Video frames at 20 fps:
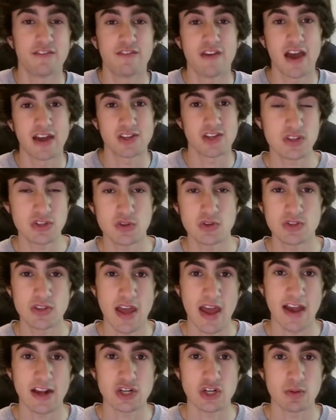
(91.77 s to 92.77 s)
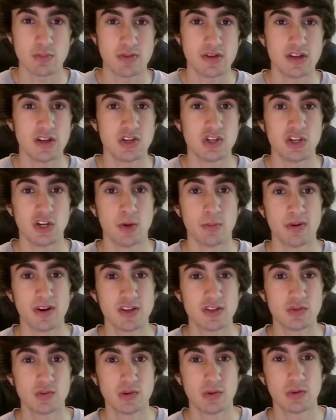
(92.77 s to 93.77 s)
effect. This used to actually be a
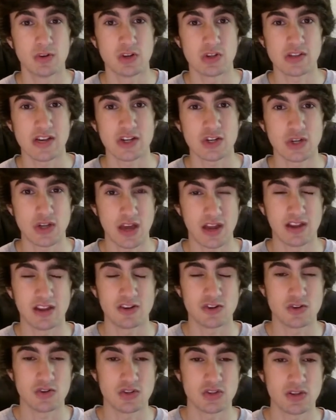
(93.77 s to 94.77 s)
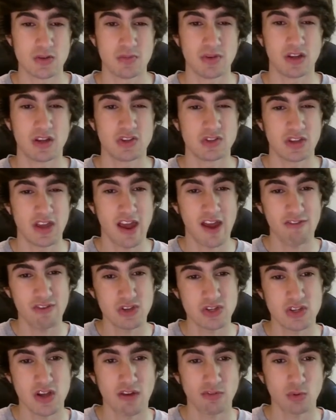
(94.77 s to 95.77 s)
jailbreak tweak, which is actually kind of interesting because every
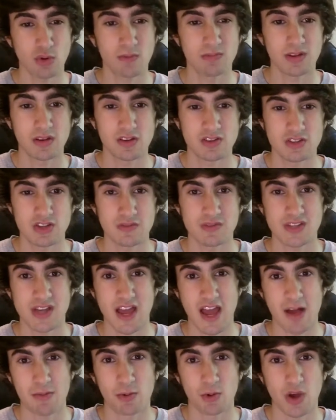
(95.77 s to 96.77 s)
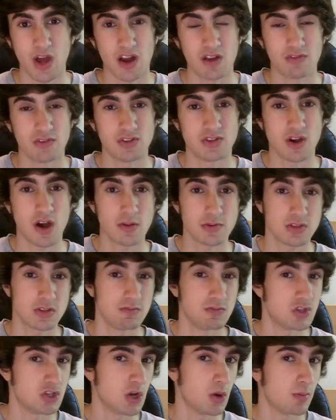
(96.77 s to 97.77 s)
software update, it seems that Apple kind of adopts
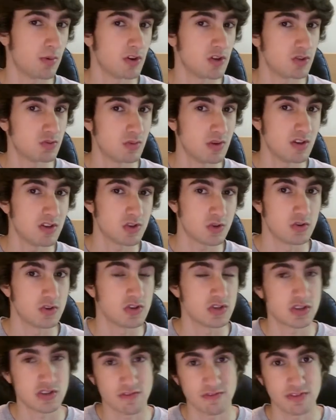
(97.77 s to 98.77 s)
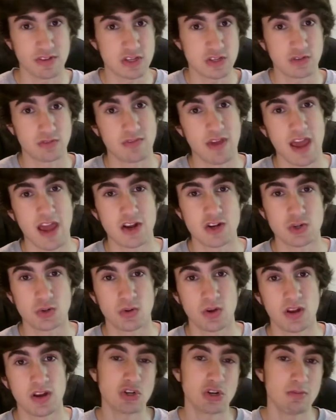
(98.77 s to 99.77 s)
some jailbreak tweaks or just some things from
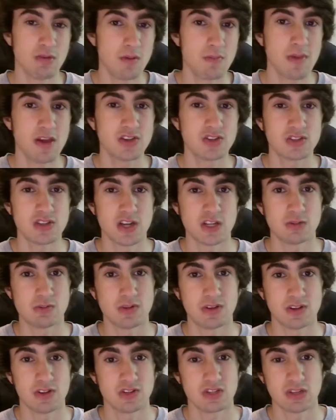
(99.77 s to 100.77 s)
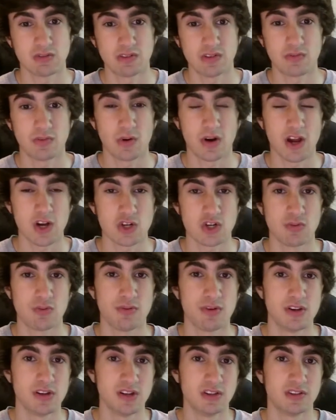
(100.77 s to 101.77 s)
Android, which I mean makes sense because some of them are actually
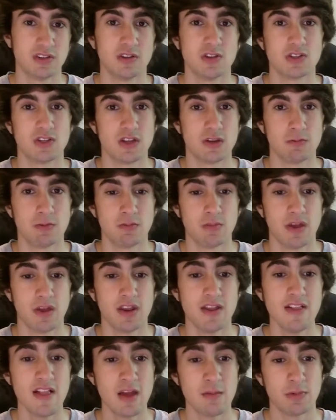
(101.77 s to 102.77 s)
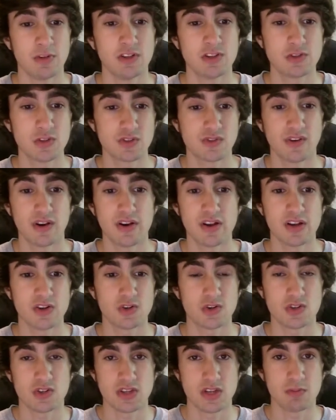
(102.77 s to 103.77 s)
pretty good things to implement. But this was very
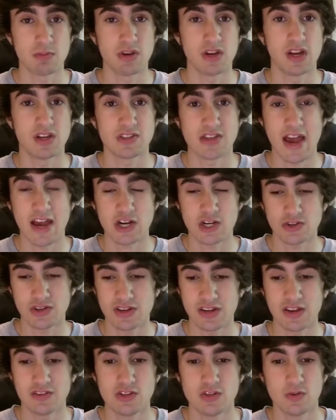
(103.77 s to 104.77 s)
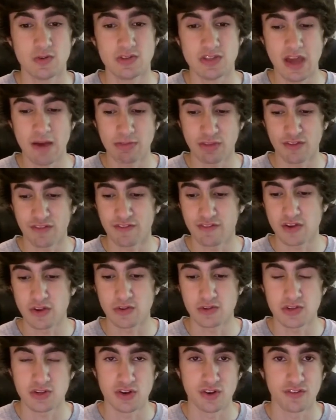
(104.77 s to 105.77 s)
interesting because actually gives you depth of
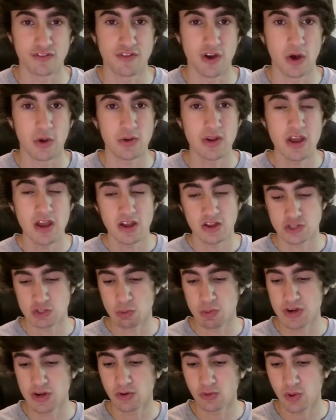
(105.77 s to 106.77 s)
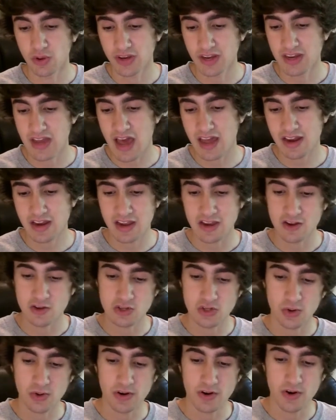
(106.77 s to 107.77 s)
field to your phone. So when you're looking at it and you
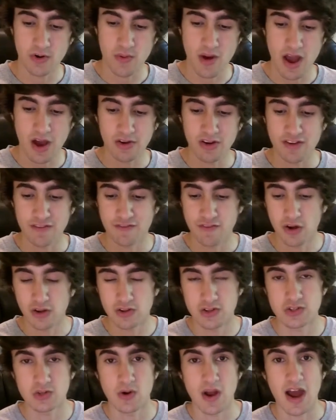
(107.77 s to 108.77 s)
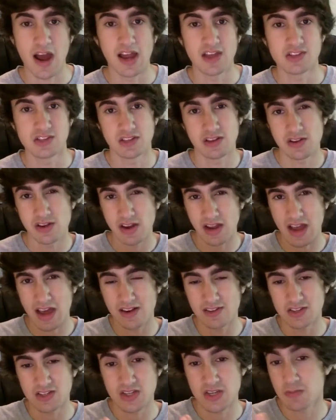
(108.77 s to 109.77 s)
turn it around, it follows your eyes and then you can
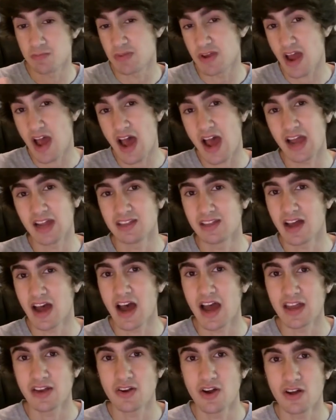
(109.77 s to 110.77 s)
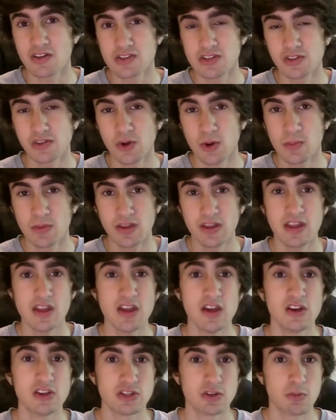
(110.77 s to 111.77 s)
kind of see behind the icons a little bit.
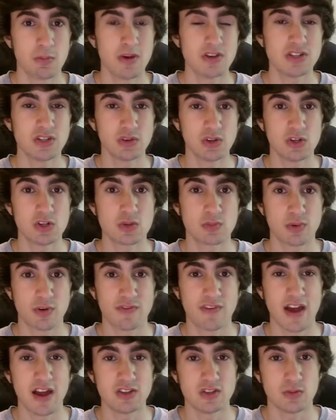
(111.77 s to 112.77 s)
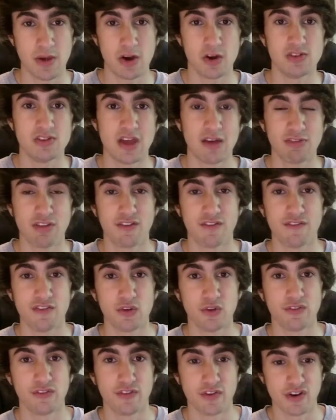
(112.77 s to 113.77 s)
So basically just provides better depth of
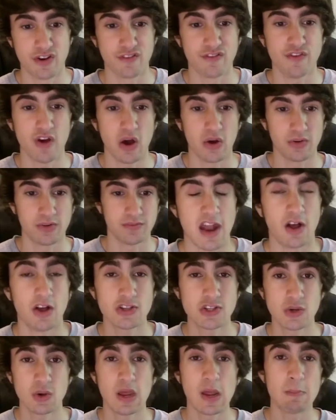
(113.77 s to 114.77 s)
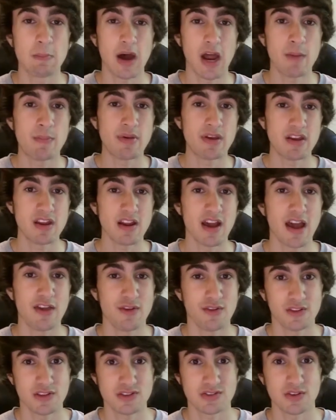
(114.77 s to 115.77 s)
field for your phone. And also, in my opinion, I
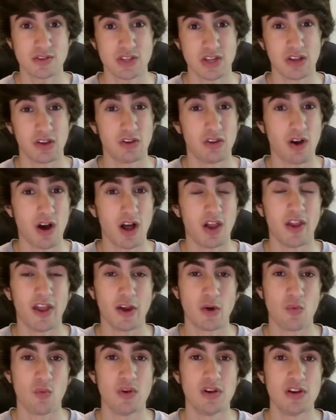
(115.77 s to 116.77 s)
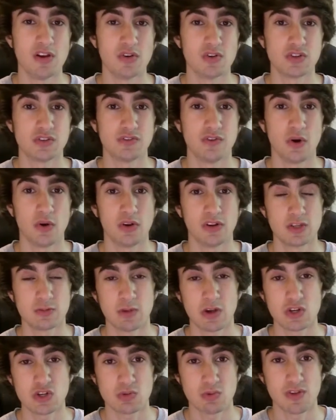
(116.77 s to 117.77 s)
think this looks a lot like Windows Phone,
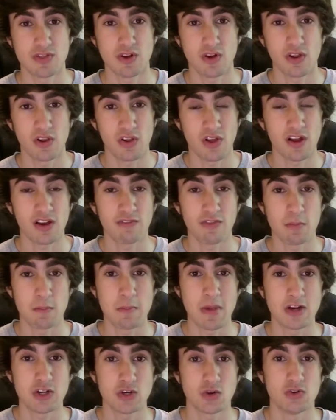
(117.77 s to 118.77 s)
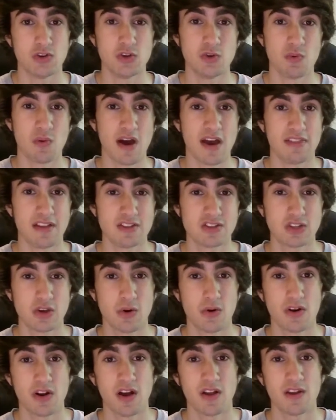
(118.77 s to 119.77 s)
especially with a lot of the Metro UI that's
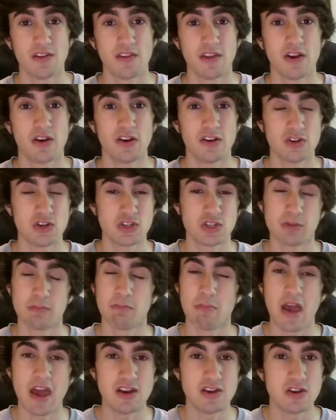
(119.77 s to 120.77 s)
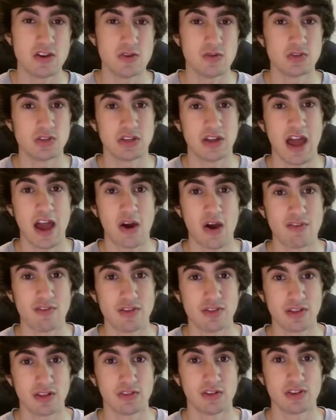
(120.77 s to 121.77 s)
going on in there and just the menus and how
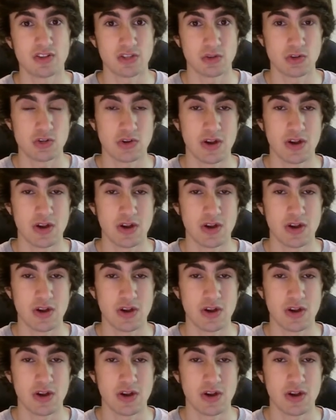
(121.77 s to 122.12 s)
everything looks so